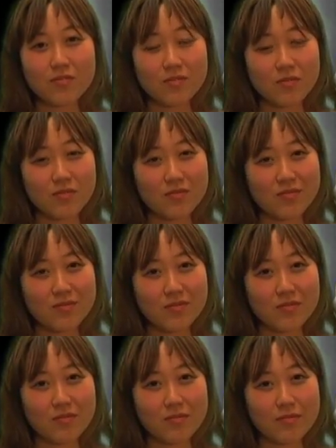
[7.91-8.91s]

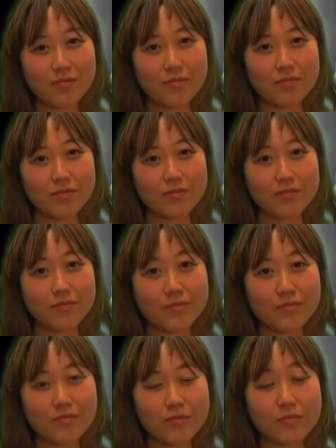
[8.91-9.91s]

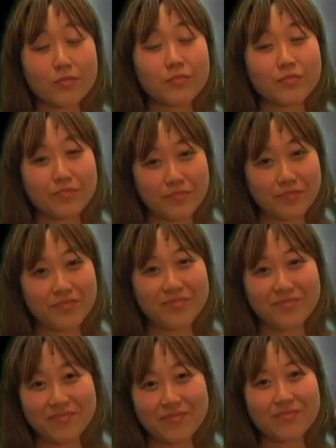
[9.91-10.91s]

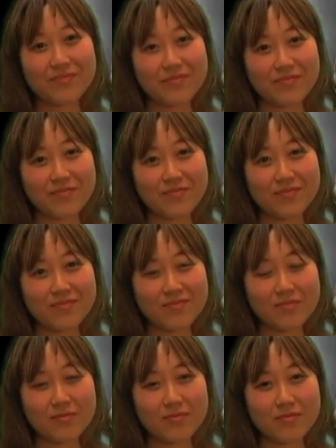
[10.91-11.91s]

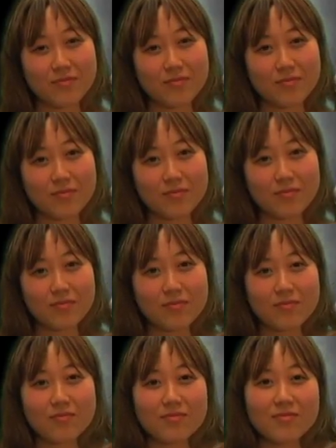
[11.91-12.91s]

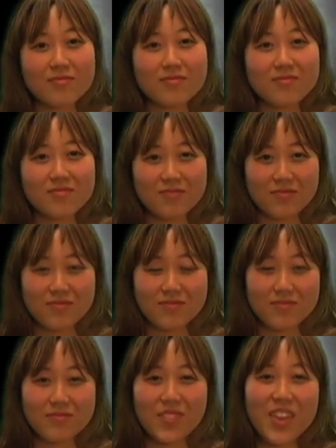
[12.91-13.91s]

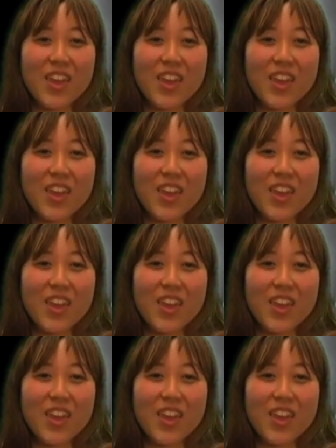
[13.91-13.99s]
No words are spoken by the person on screen.